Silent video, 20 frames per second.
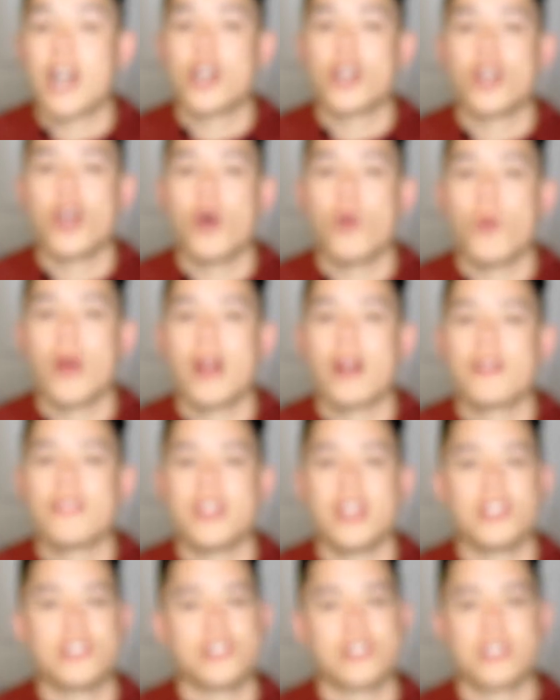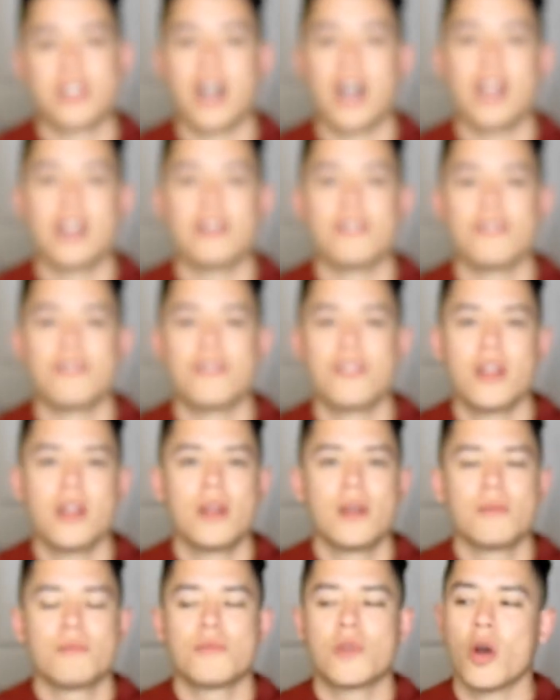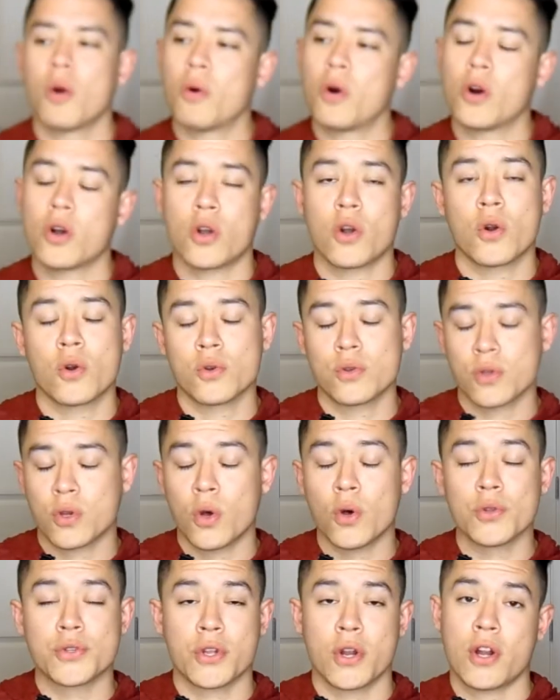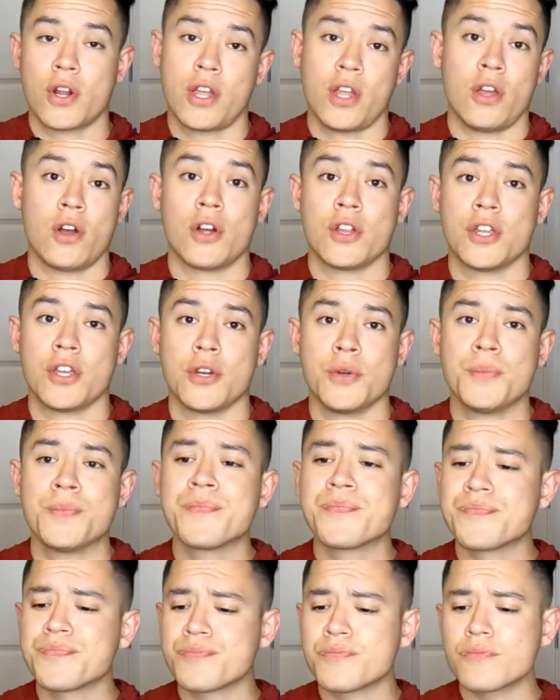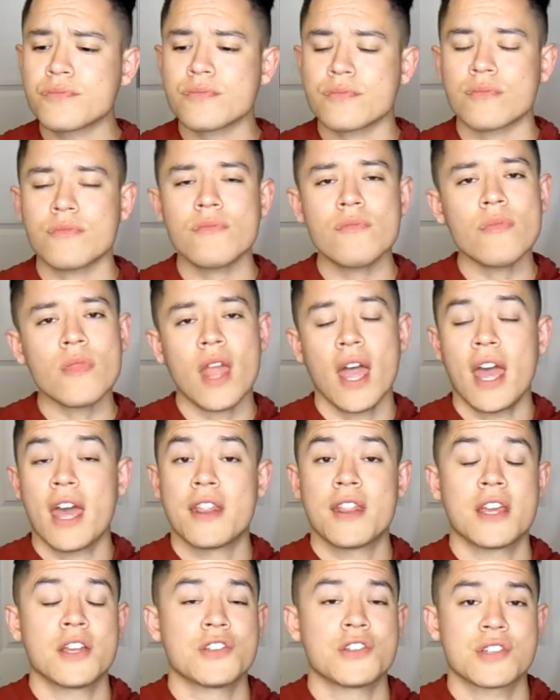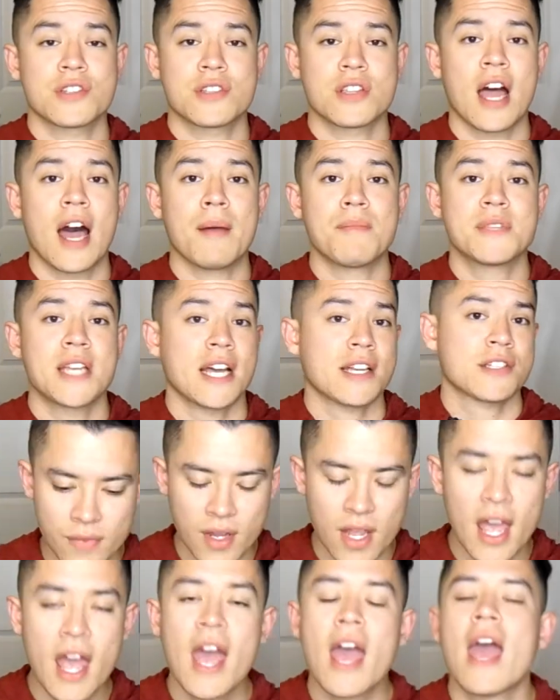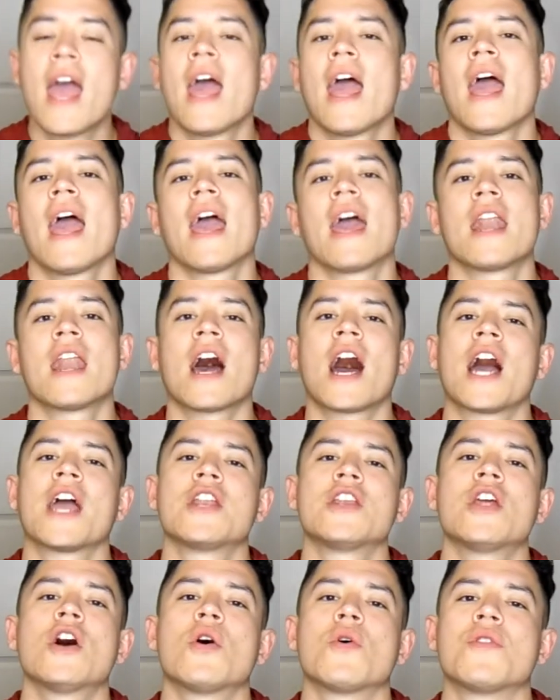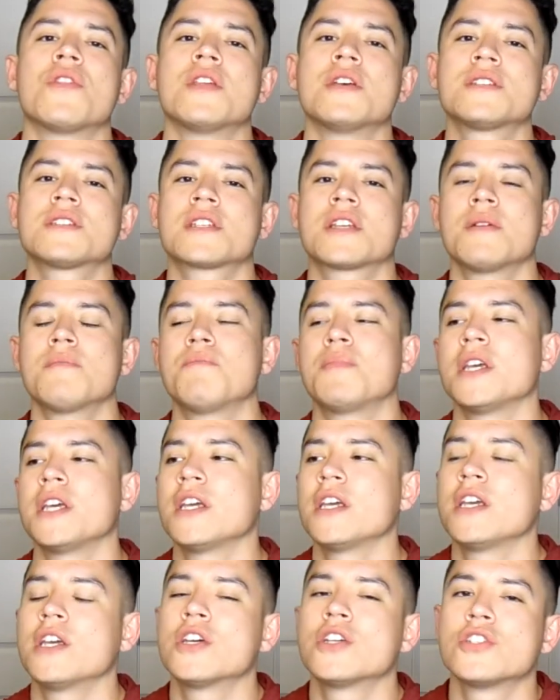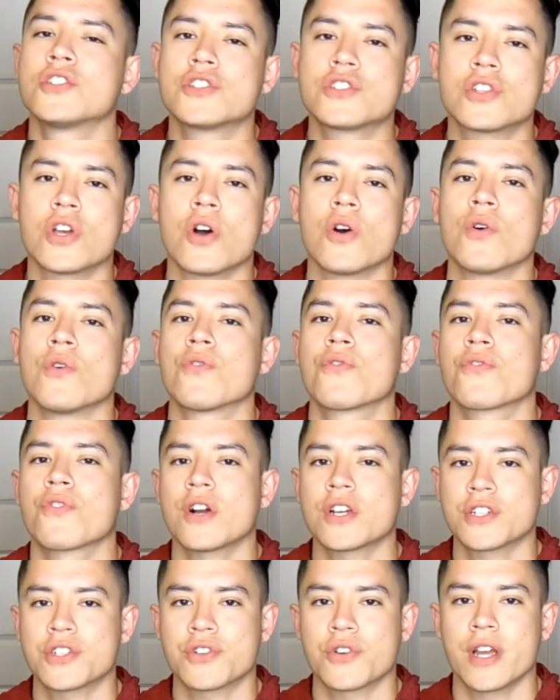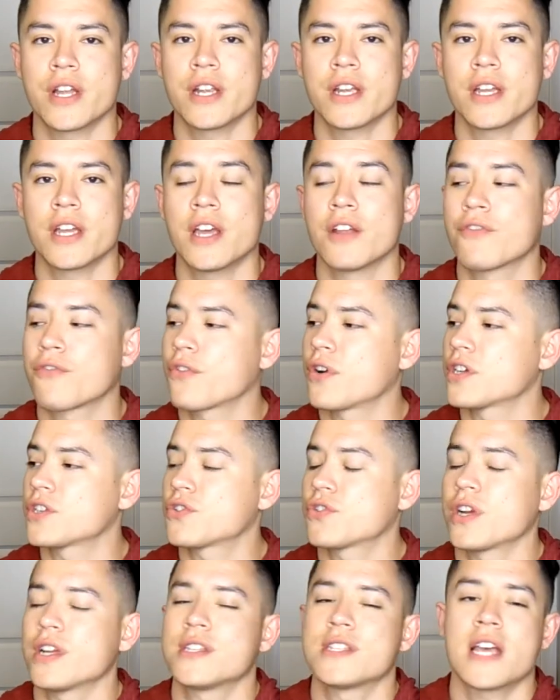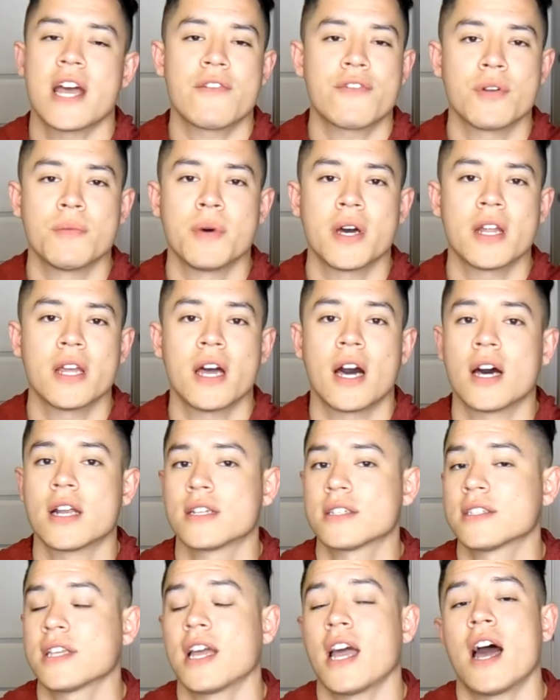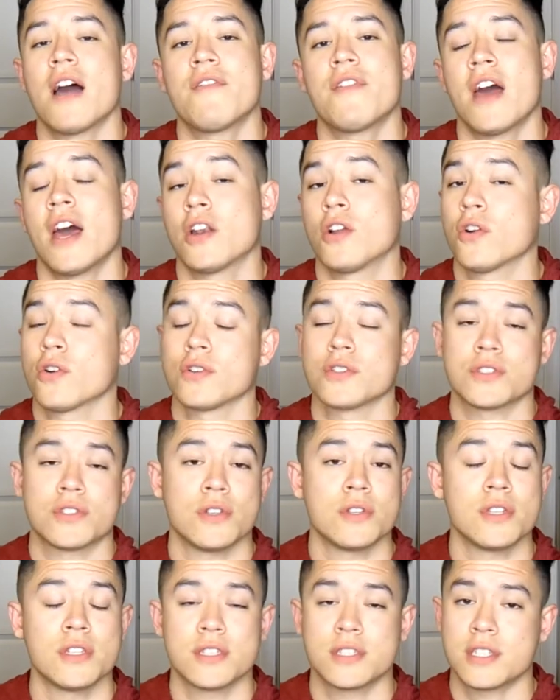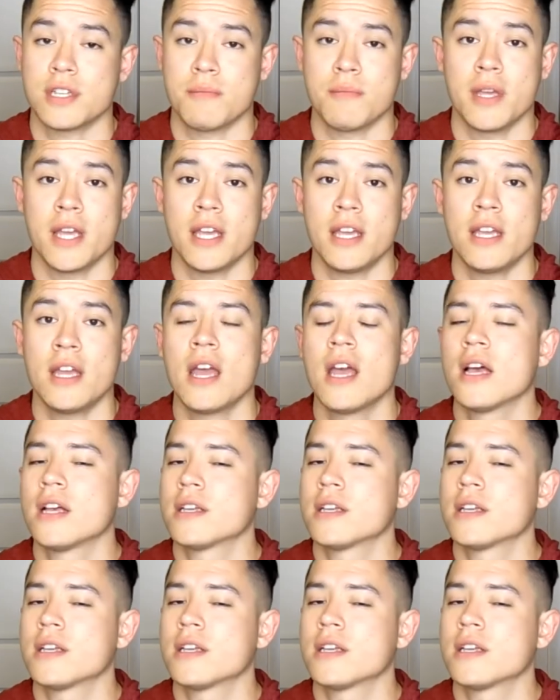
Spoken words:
out of nowhere, they just kind of go all cold turkey on you, and they just stop texting. And I know this can be so frustrating. It frustrates everybody. Honestly, I've had girls do this to me